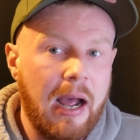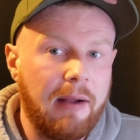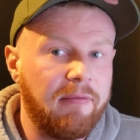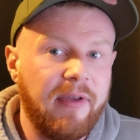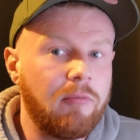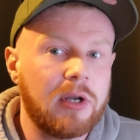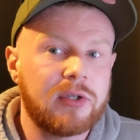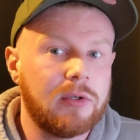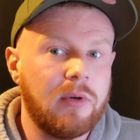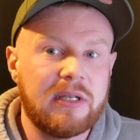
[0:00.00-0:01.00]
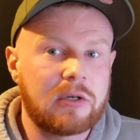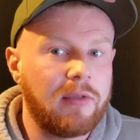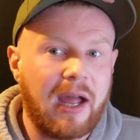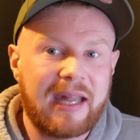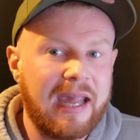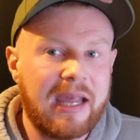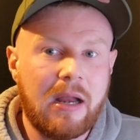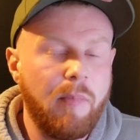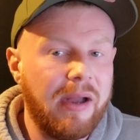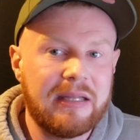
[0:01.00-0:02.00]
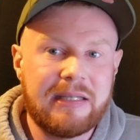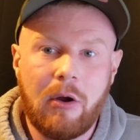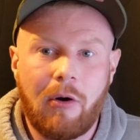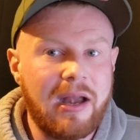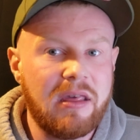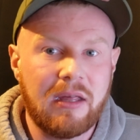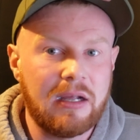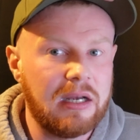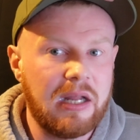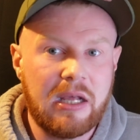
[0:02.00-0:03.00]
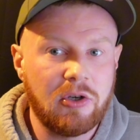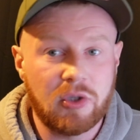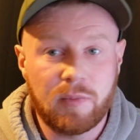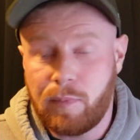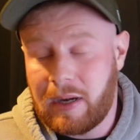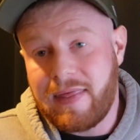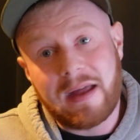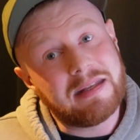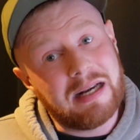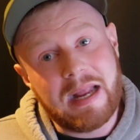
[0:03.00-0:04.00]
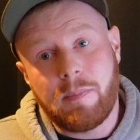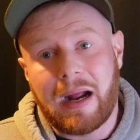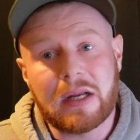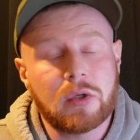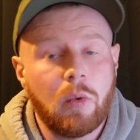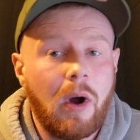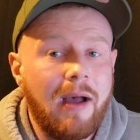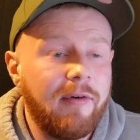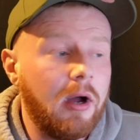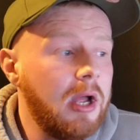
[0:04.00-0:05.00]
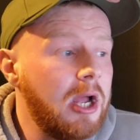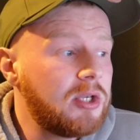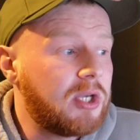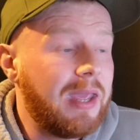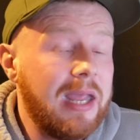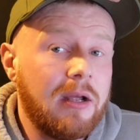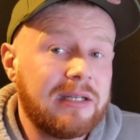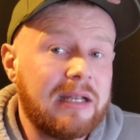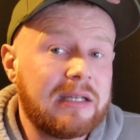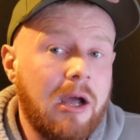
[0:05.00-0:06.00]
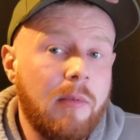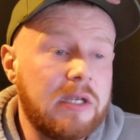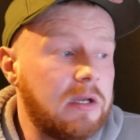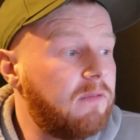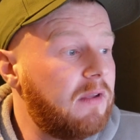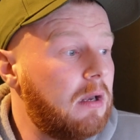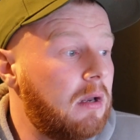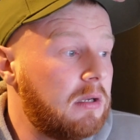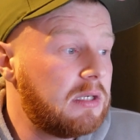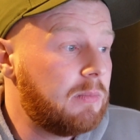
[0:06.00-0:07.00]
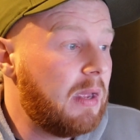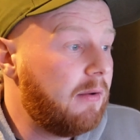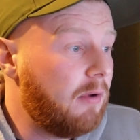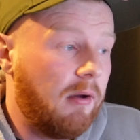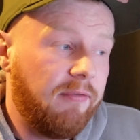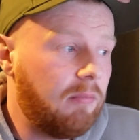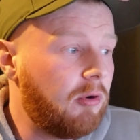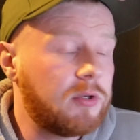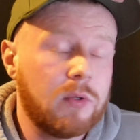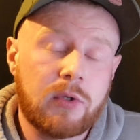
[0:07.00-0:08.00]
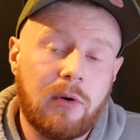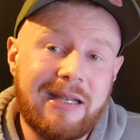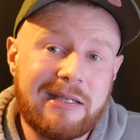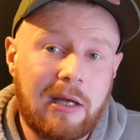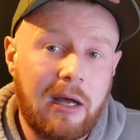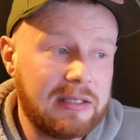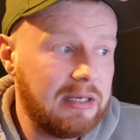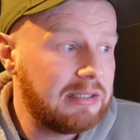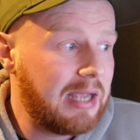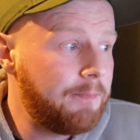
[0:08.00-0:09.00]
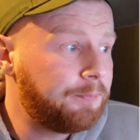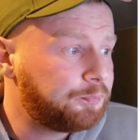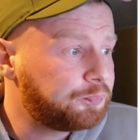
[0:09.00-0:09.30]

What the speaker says: and Finn Russell has got that kicking ability or anything, and he can just play that delayed pass or whatever. So he knows that's coming. So Finn Russell, is starting at 10.